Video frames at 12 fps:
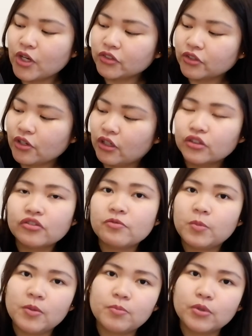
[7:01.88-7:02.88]
not a lot
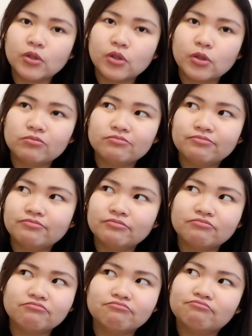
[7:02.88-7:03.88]
of people
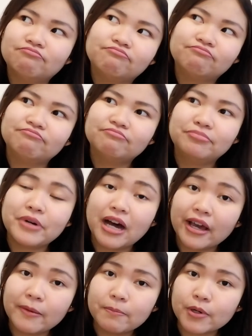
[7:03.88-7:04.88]
hmm,
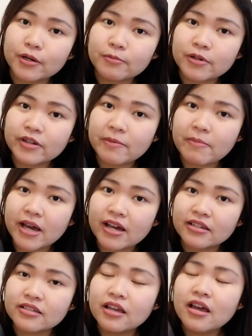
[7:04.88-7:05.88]
buy Burberry
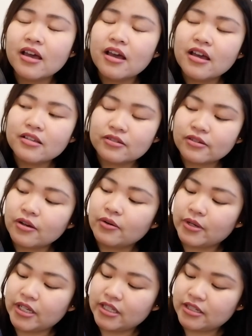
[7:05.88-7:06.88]
bags.
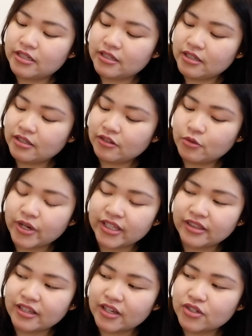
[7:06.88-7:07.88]
So it's still
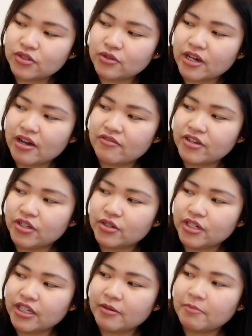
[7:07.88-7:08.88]
quite nice to have a
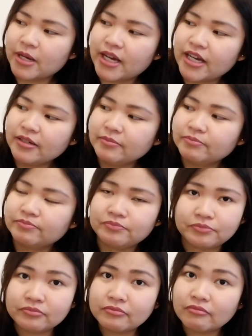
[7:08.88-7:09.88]
unique bag,
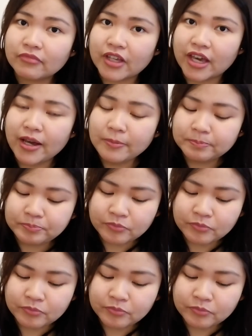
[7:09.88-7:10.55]
yeah?